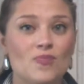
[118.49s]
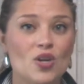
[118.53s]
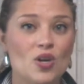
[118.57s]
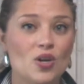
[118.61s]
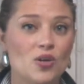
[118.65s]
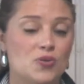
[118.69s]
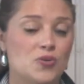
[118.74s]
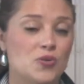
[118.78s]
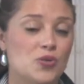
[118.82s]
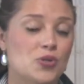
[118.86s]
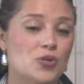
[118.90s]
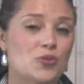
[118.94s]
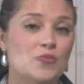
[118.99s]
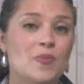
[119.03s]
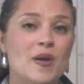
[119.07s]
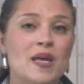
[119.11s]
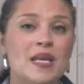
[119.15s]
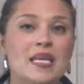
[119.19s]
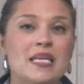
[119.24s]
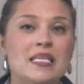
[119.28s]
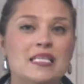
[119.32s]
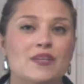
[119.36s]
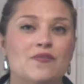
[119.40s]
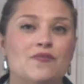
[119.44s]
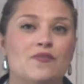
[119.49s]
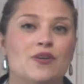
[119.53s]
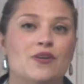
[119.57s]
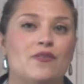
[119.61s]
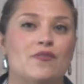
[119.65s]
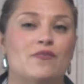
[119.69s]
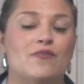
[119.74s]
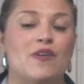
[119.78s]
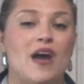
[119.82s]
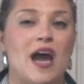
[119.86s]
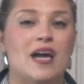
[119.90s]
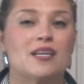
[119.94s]
So there's many different
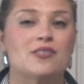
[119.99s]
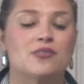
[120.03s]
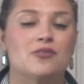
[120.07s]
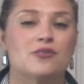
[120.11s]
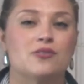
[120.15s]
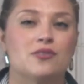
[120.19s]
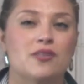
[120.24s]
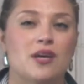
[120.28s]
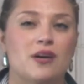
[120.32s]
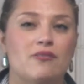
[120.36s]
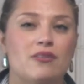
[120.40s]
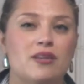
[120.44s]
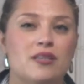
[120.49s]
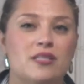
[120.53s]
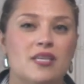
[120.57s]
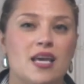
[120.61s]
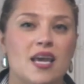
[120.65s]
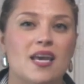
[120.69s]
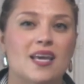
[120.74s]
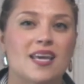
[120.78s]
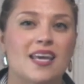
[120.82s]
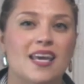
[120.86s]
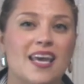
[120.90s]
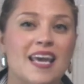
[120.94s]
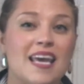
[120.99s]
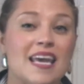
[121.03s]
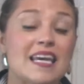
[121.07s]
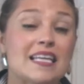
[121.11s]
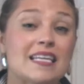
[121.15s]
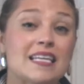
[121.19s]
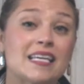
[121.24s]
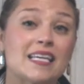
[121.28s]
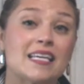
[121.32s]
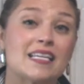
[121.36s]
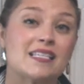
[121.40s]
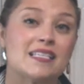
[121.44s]
factors that we take
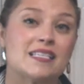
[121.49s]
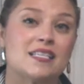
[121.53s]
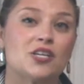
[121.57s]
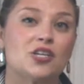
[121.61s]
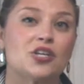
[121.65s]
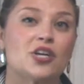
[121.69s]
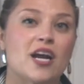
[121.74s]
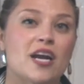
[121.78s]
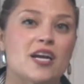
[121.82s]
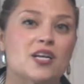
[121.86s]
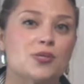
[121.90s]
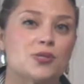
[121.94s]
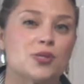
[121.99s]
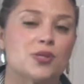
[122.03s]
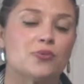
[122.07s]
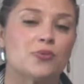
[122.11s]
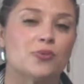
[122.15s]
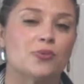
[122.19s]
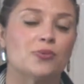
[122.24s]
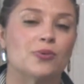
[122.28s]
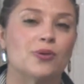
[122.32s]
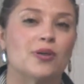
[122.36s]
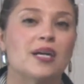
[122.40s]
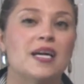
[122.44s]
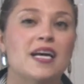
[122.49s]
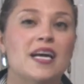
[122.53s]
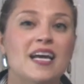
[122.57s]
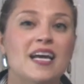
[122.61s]
into consideration when we're